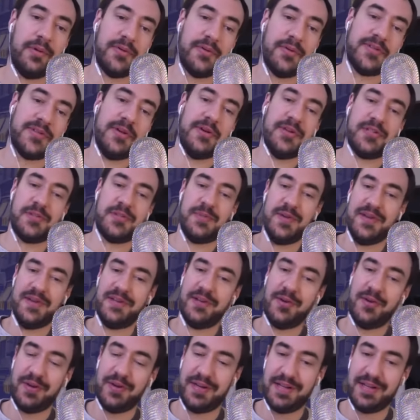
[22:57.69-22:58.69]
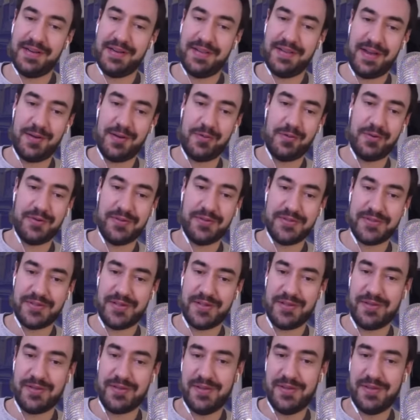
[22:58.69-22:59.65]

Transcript: so to speak, going into that world. So yeah,